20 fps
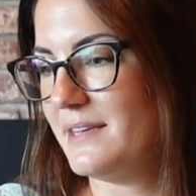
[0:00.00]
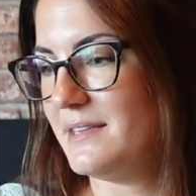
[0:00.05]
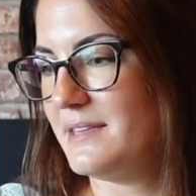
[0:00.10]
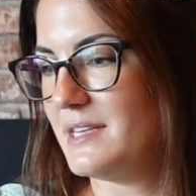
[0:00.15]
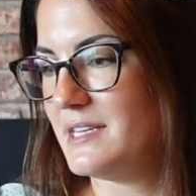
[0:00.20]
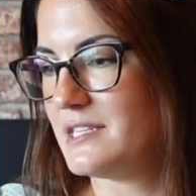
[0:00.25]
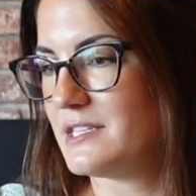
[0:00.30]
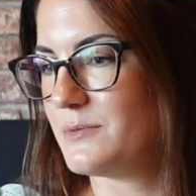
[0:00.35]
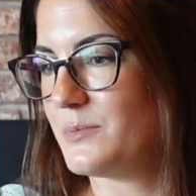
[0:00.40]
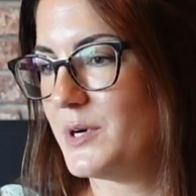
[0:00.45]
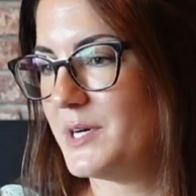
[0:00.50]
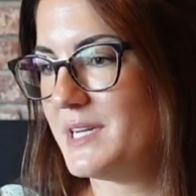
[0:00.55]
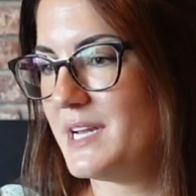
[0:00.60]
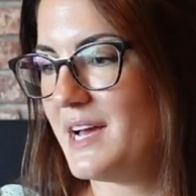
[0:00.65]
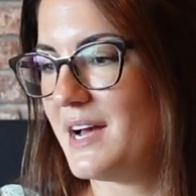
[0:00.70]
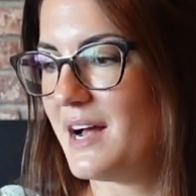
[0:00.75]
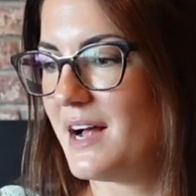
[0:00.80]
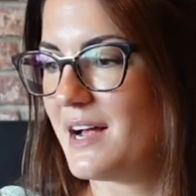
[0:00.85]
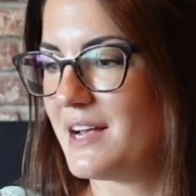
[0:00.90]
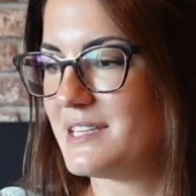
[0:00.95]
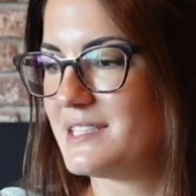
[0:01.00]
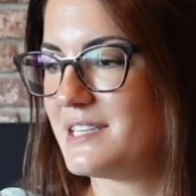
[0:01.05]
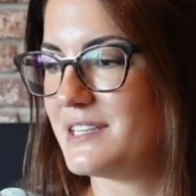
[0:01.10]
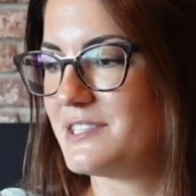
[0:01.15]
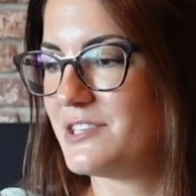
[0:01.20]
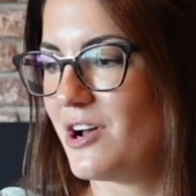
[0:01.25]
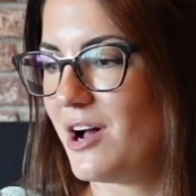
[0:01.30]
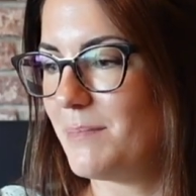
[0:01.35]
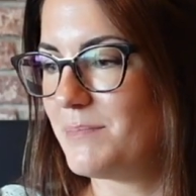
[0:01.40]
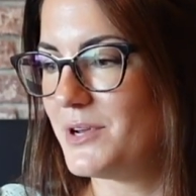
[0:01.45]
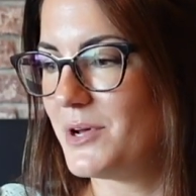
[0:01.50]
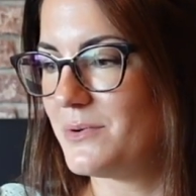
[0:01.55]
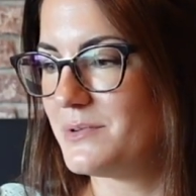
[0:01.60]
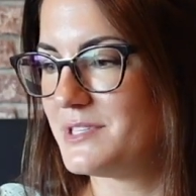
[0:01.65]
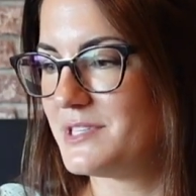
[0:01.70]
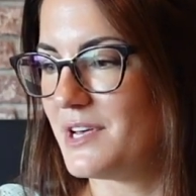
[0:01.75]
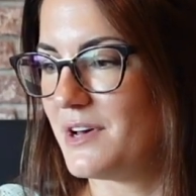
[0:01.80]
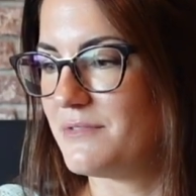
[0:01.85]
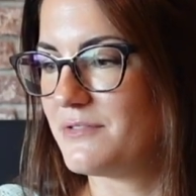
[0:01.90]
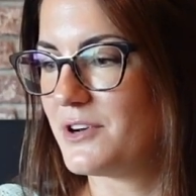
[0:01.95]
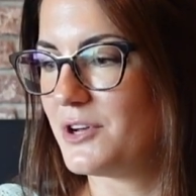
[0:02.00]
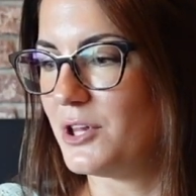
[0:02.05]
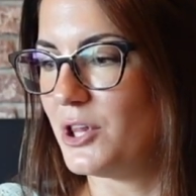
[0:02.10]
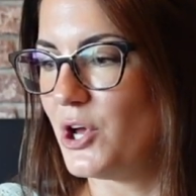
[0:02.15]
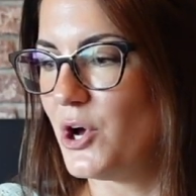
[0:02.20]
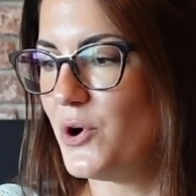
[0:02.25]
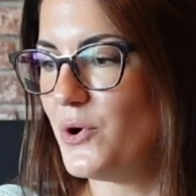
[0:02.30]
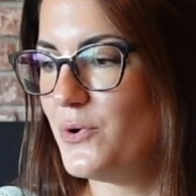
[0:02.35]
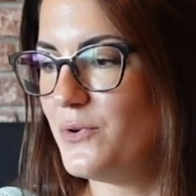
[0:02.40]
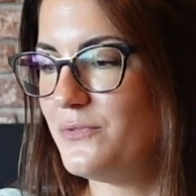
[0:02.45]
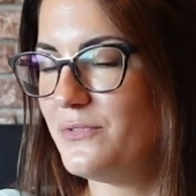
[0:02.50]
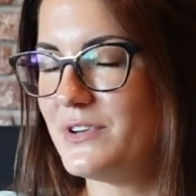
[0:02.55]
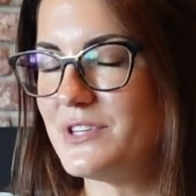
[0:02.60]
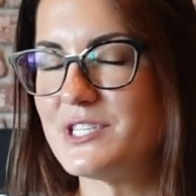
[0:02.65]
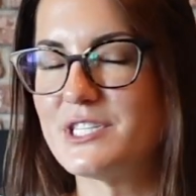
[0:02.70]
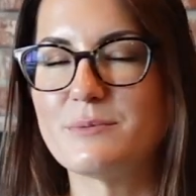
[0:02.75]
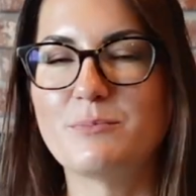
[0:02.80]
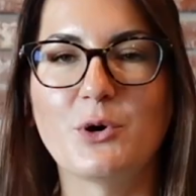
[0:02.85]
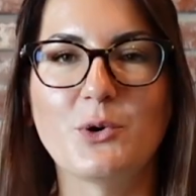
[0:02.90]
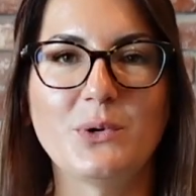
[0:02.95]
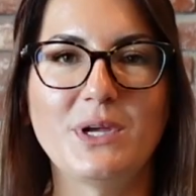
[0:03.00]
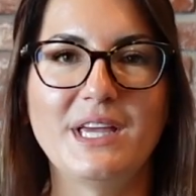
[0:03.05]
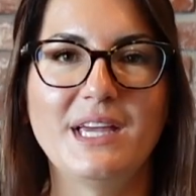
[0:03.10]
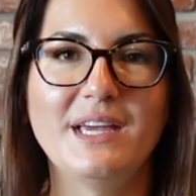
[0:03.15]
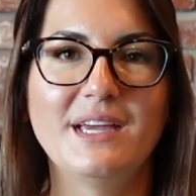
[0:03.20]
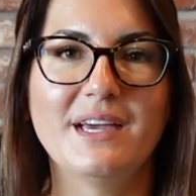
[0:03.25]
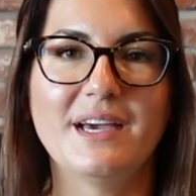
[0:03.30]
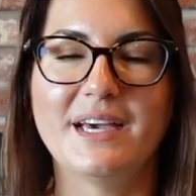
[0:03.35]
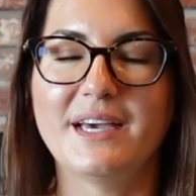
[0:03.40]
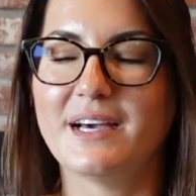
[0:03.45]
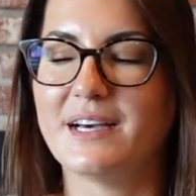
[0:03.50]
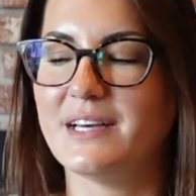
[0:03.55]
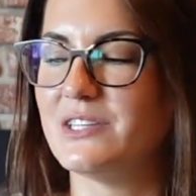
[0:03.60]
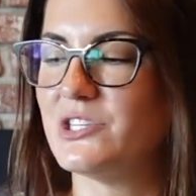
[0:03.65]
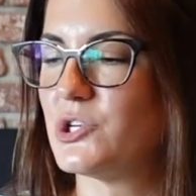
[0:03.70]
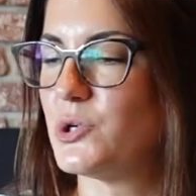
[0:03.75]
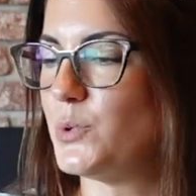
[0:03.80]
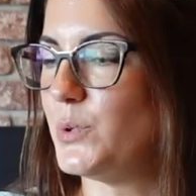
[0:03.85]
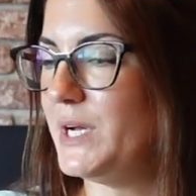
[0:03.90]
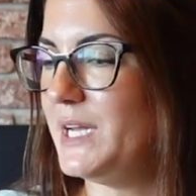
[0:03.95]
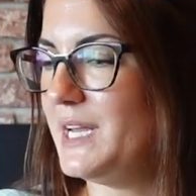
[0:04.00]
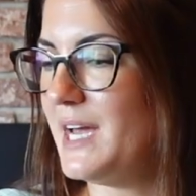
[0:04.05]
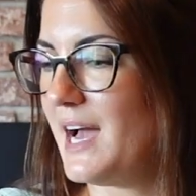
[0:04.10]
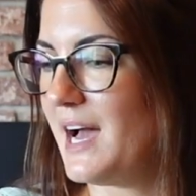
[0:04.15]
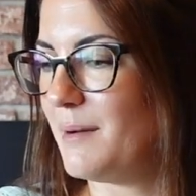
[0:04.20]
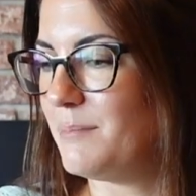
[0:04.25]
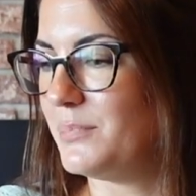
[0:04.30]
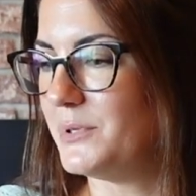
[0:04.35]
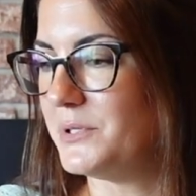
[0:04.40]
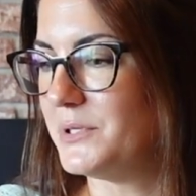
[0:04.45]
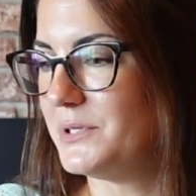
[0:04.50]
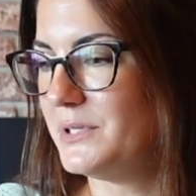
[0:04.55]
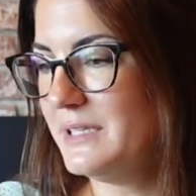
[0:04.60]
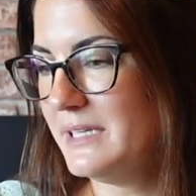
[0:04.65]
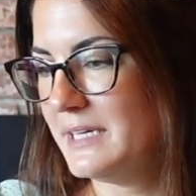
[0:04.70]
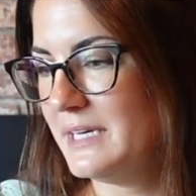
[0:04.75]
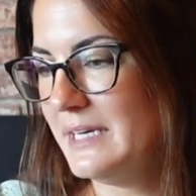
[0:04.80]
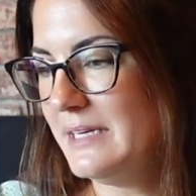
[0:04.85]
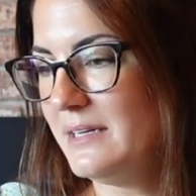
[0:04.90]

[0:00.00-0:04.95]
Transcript: This one has top notes of clove, smoky, and green apple,